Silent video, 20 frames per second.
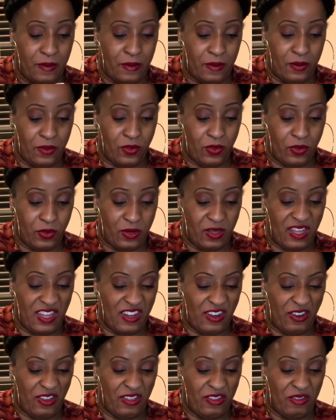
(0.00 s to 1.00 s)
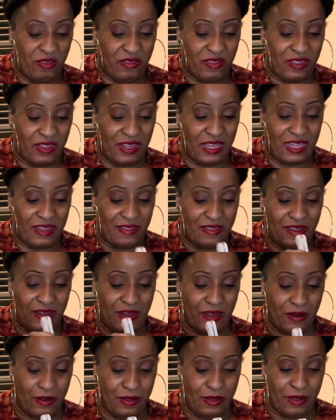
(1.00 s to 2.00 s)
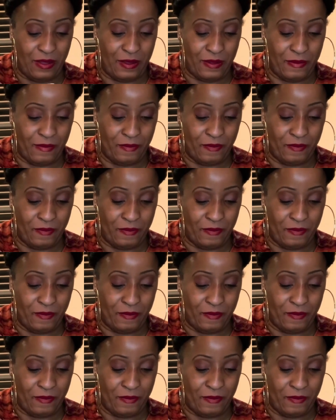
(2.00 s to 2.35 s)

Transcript: We're gonna get our little slits in there, huh?